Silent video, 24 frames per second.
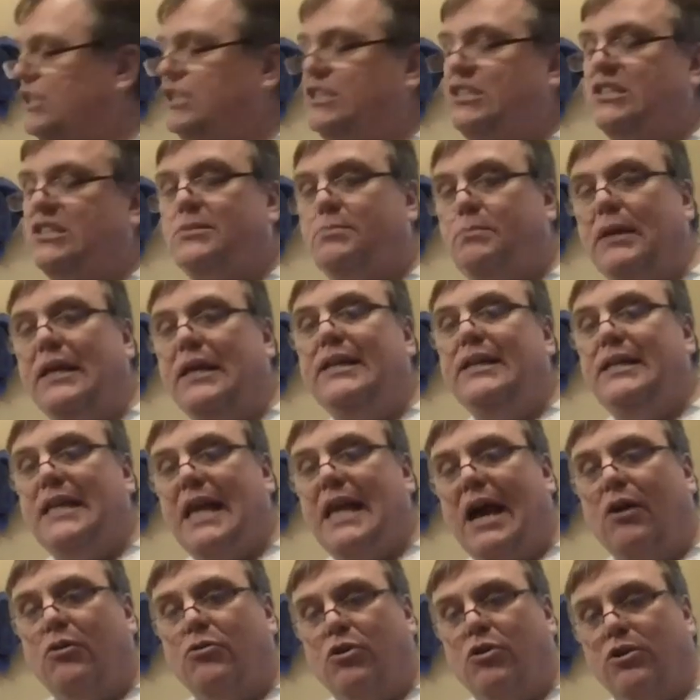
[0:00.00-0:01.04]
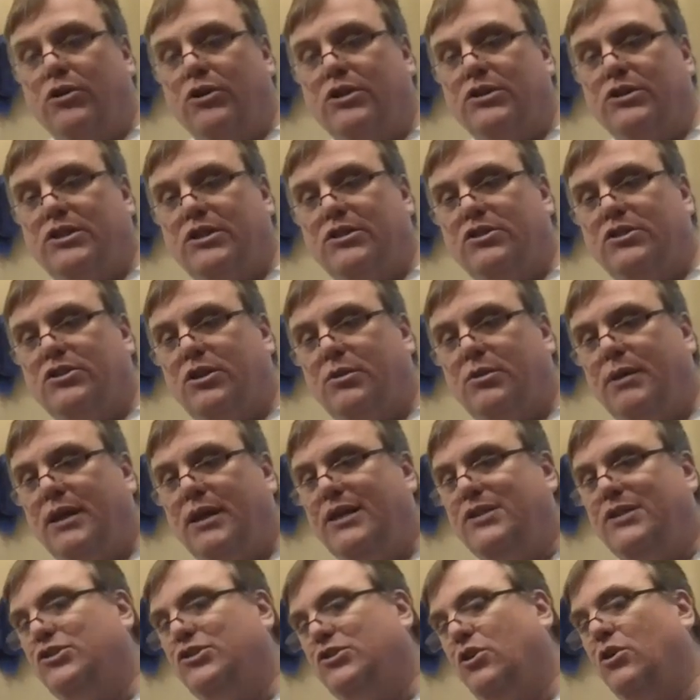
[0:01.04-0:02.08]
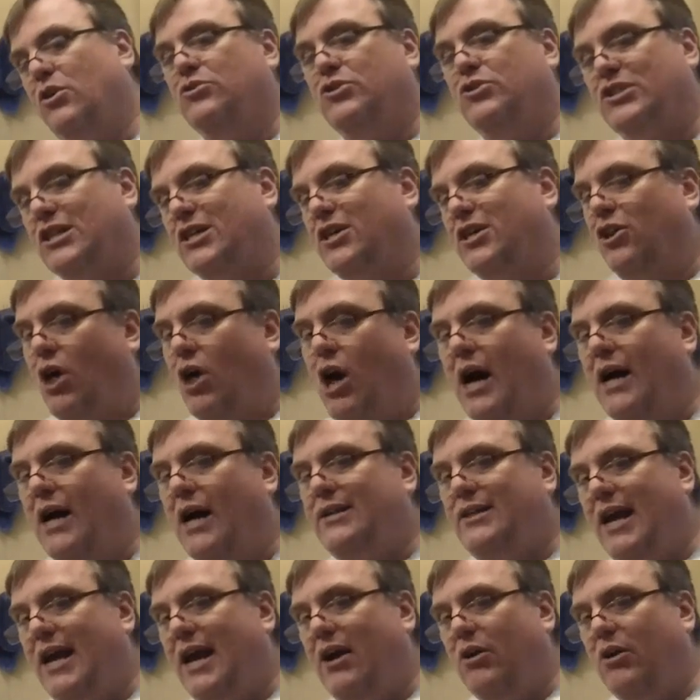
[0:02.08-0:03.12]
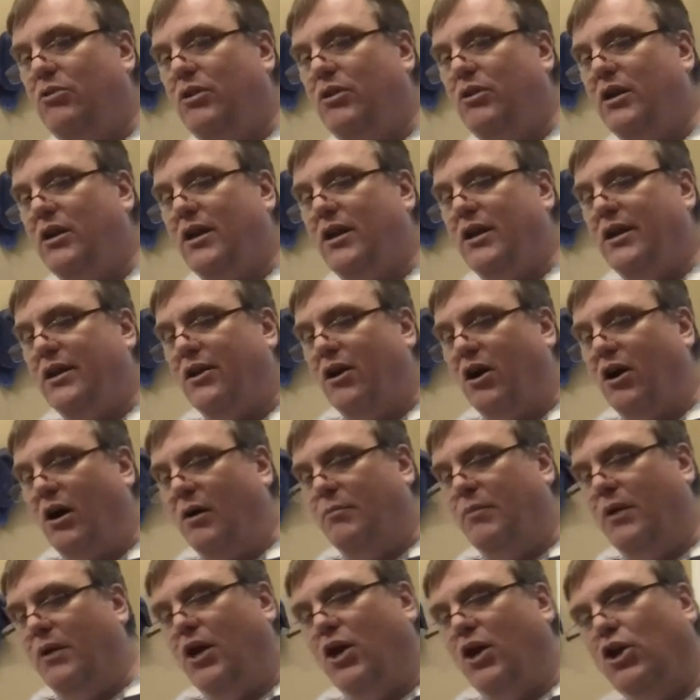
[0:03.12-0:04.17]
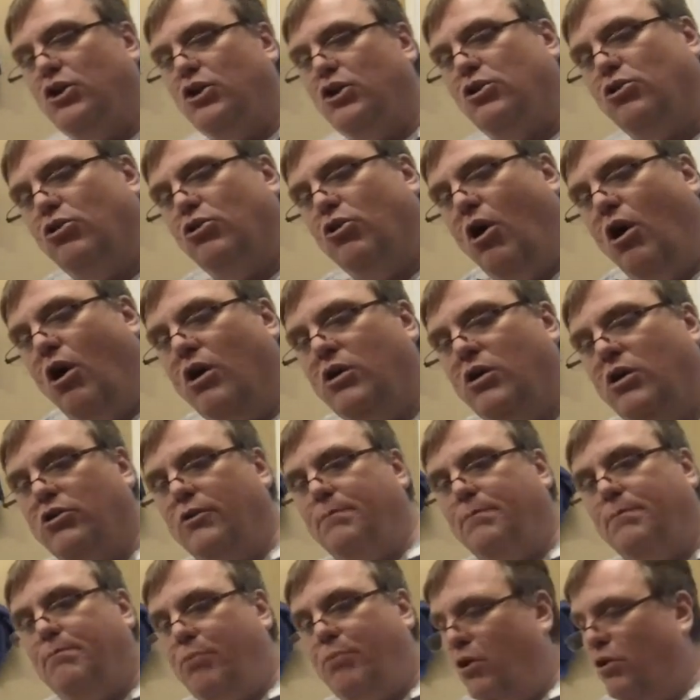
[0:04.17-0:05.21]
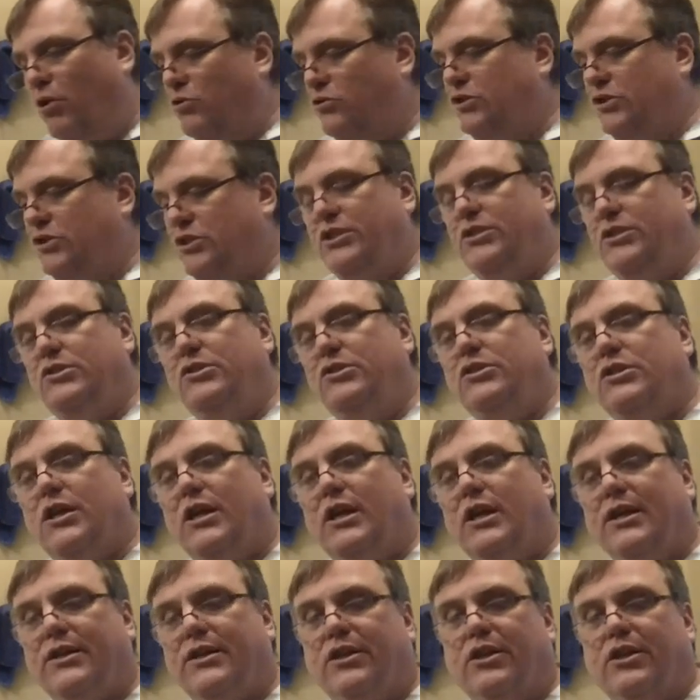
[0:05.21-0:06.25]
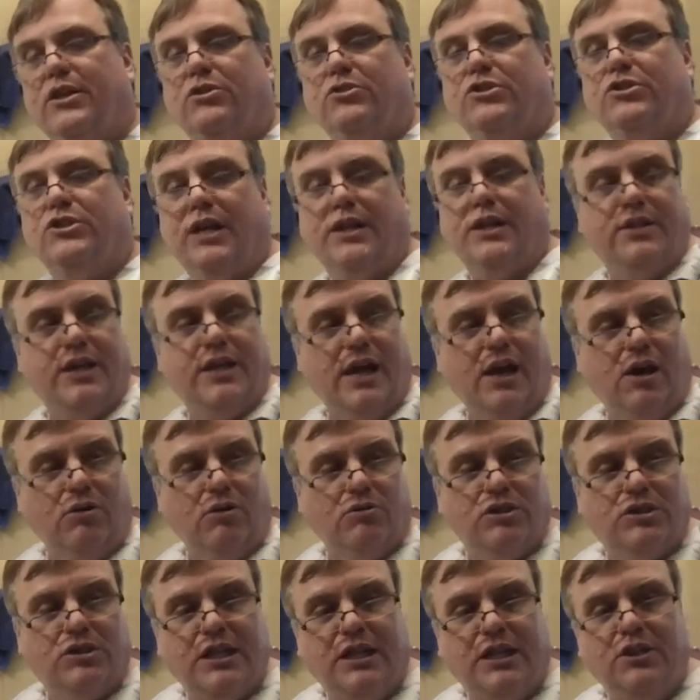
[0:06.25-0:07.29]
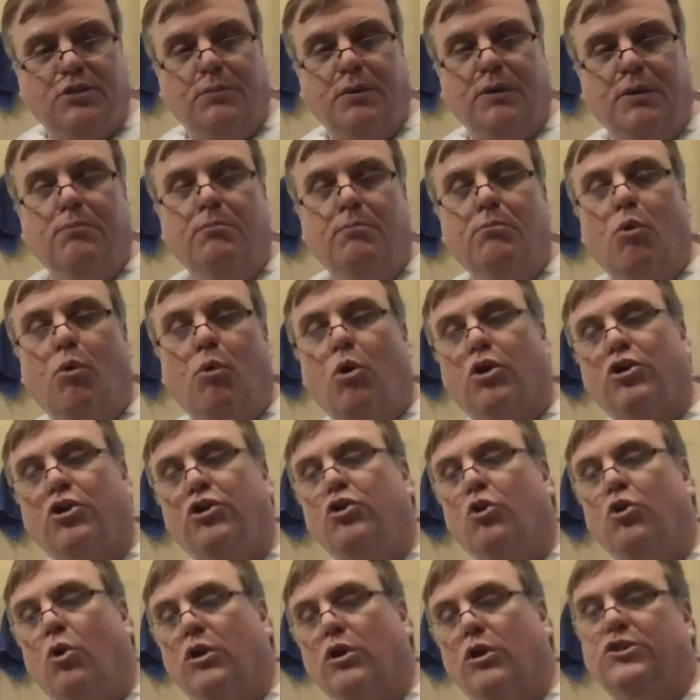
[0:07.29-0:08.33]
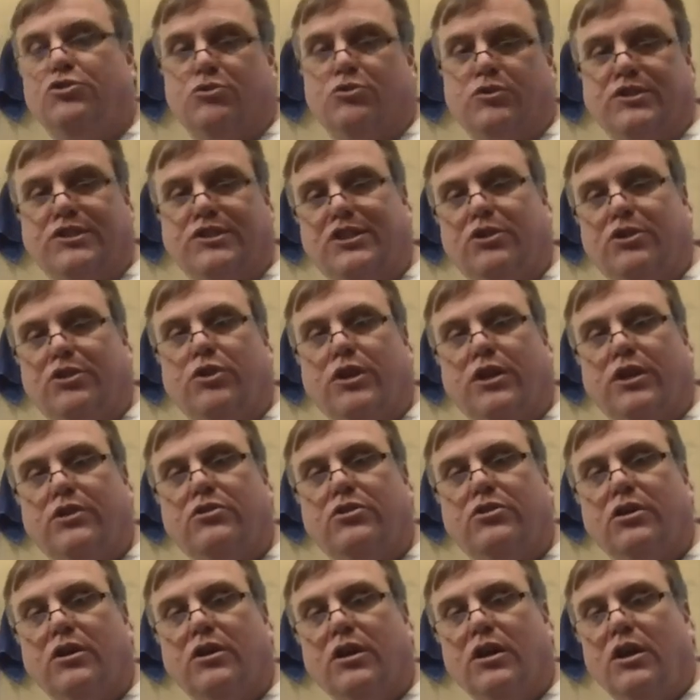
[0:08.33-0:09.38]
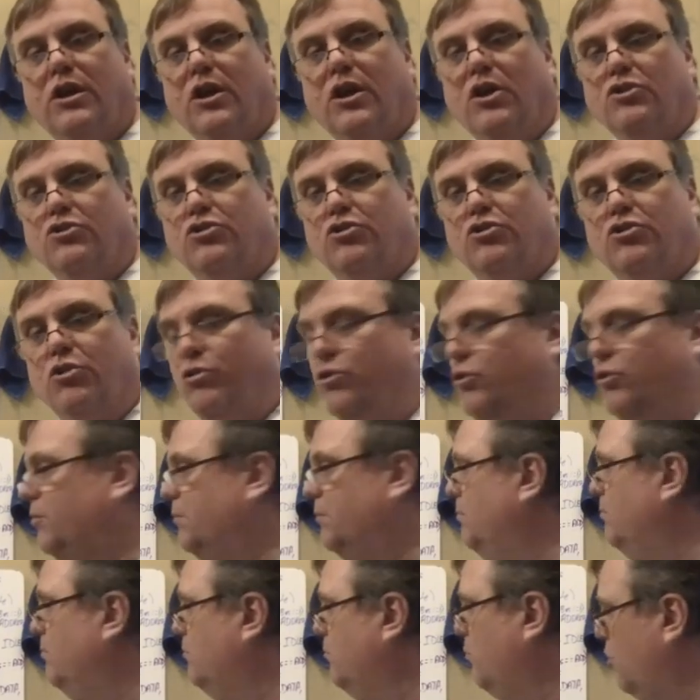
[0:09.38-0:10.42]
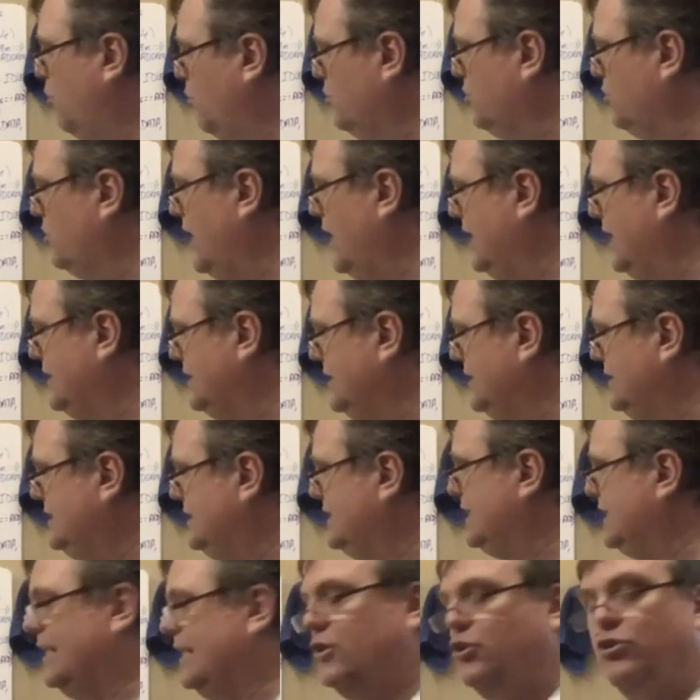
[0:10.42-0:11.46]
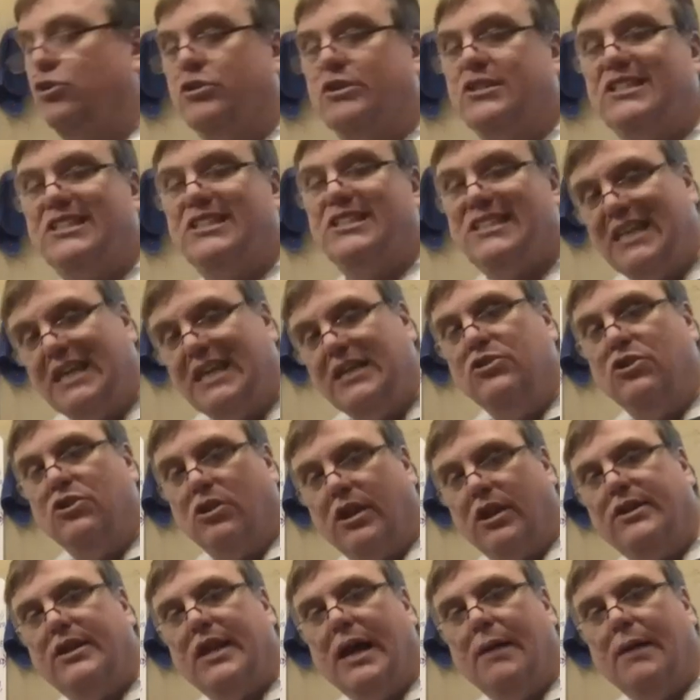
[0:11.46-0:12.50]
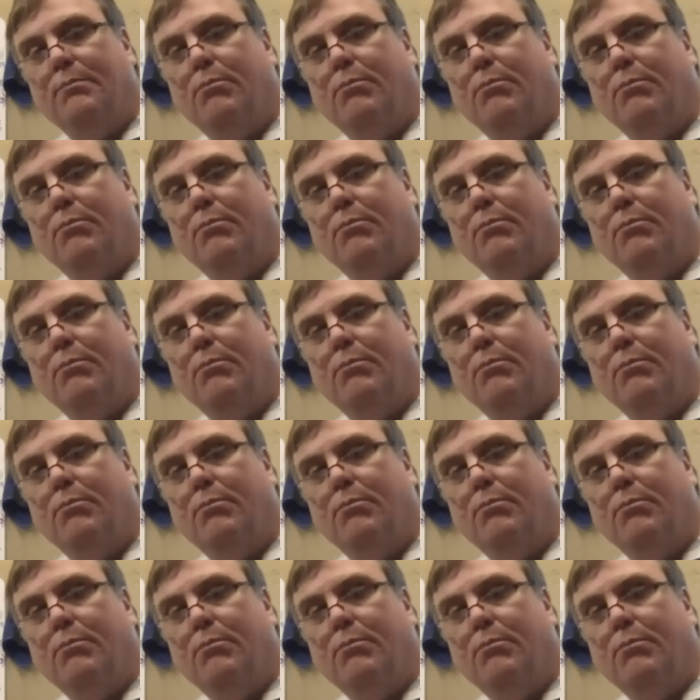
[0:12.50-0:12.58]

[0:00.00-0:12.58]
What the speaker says: speed down on the system, it slows the clock down. Um, Longer pulses that are sent out tend to be more noise resilient. So you're more likely to get a good signal at that.